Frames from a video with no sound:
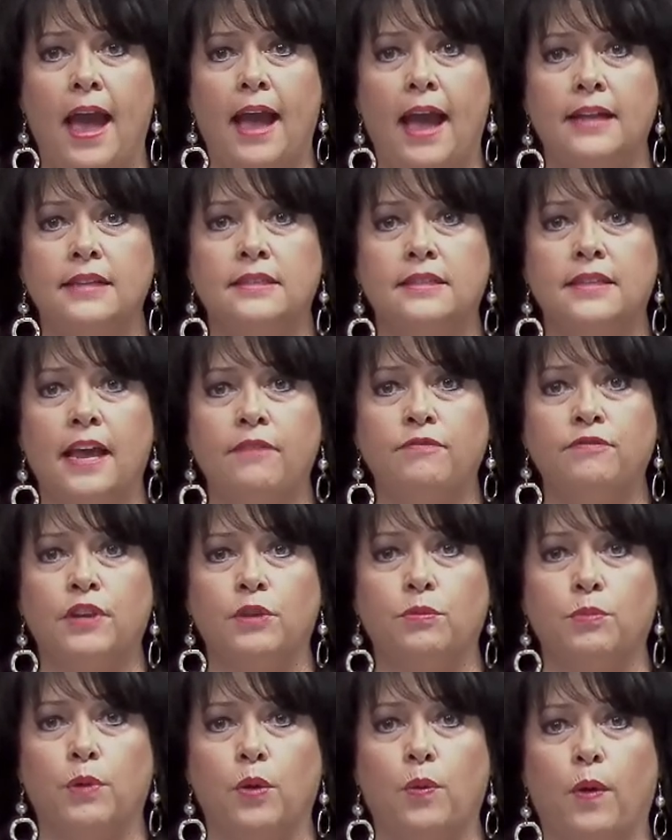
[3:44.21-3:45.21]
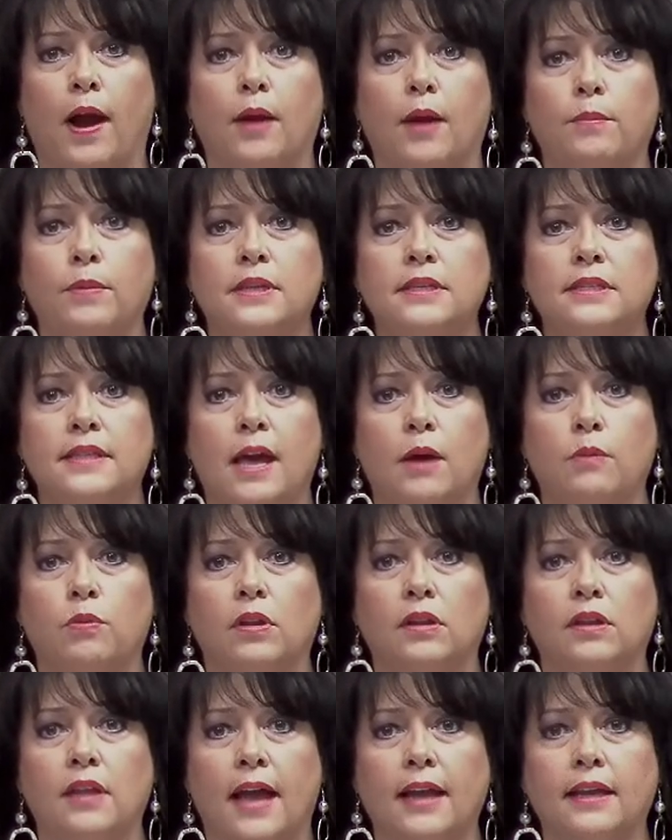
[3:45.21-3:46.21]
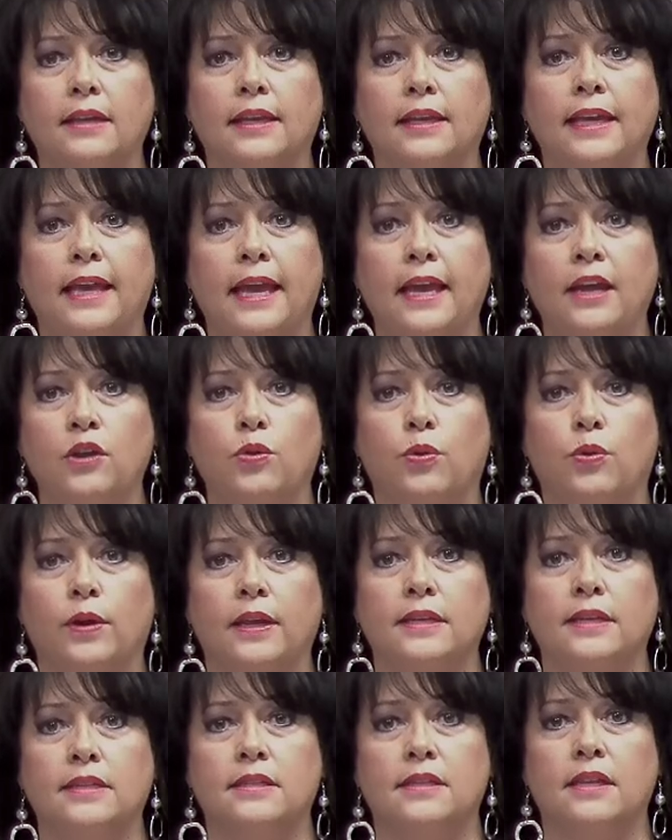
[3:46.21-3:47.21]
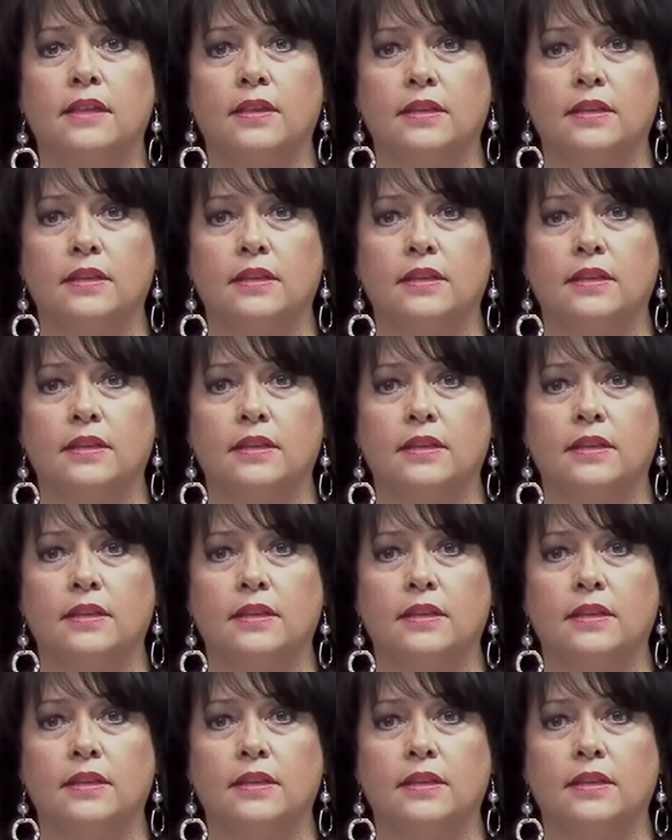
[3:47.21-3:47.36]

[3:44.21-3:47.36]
and safety requirements that will likely increase